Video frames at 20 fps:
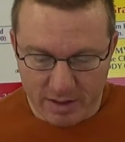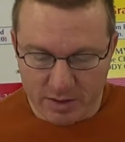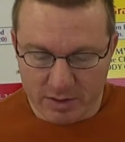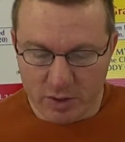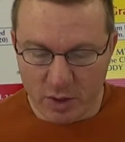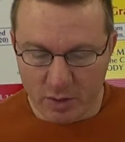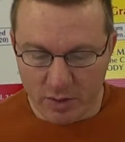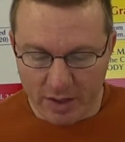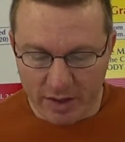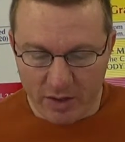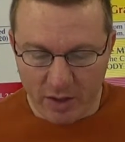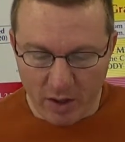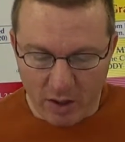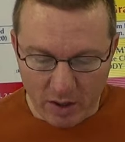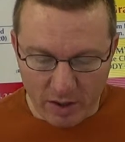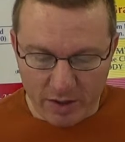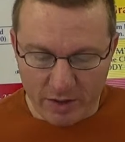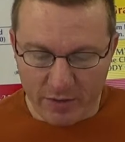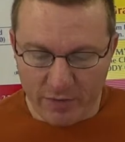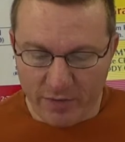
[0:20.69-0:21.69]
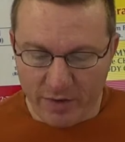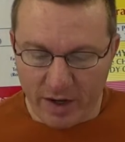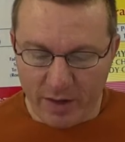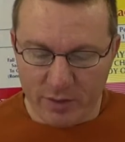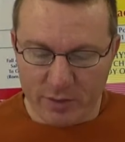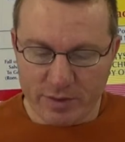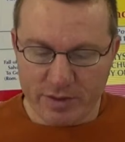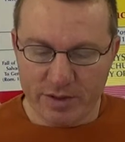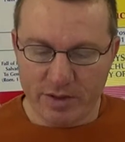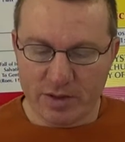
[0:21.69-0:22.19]
turning the heart of the
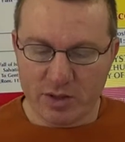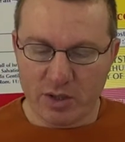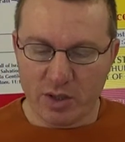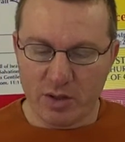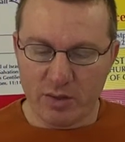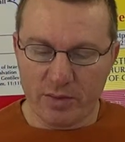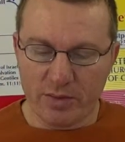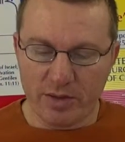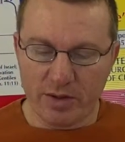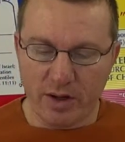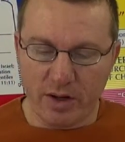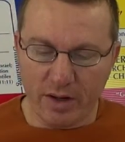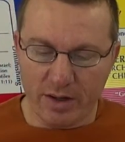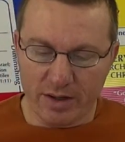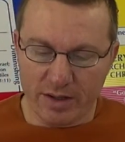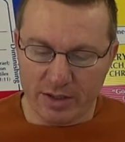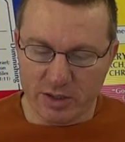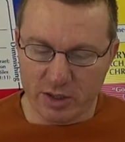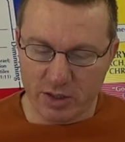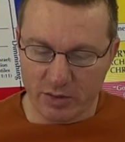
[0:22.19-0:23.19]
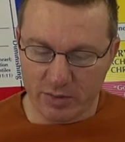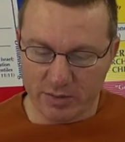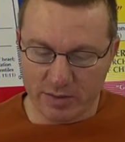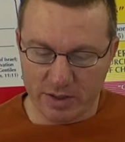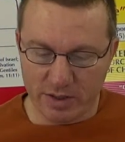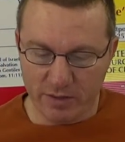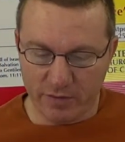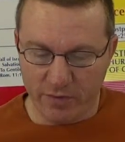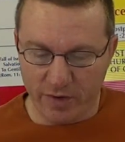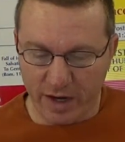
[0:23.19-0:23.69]
fathers to the children, the heart of the children
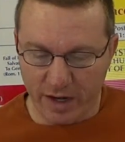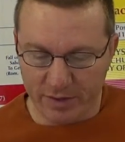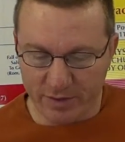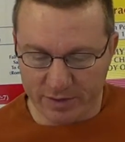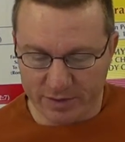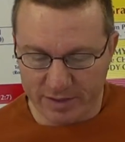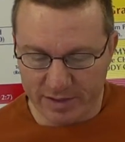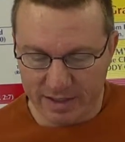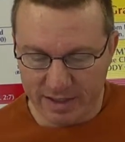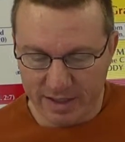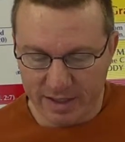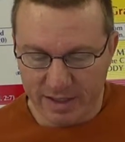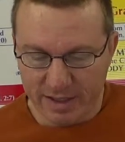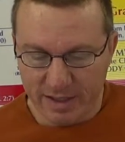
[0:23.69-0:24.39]
to the fathers,